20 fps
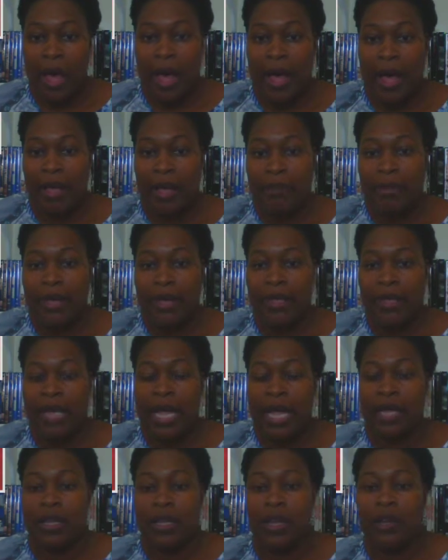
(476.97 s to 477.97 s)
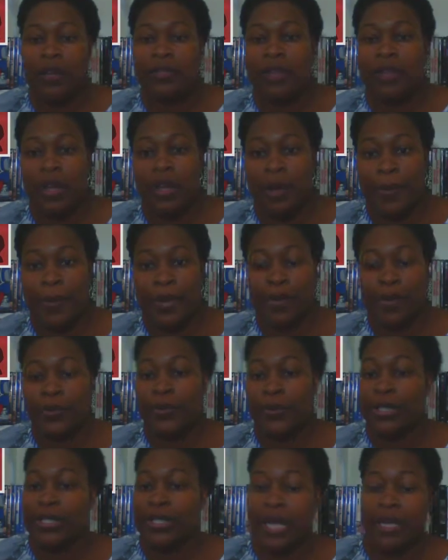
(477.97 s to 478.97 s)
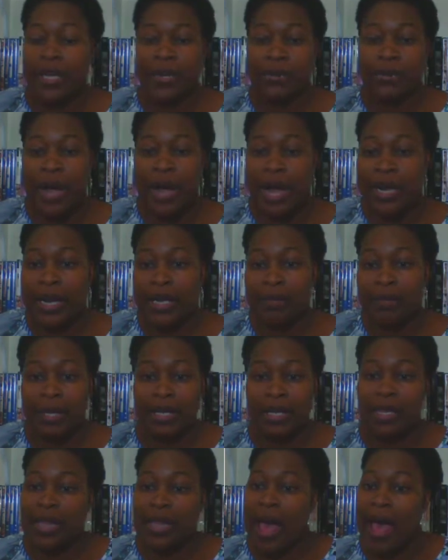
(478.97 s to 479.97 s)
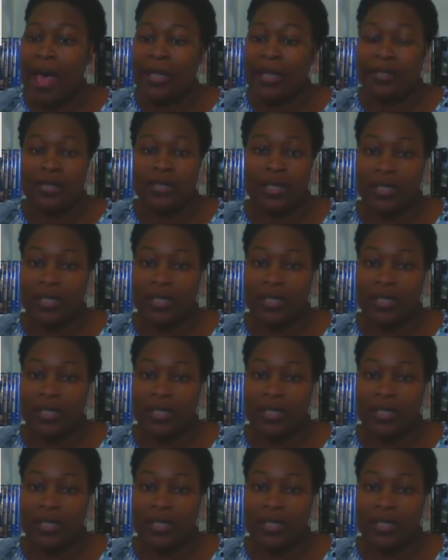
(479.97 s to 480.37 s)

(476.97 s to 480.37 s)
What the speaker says: I admit that I love comedy and wish I could write it, but alas,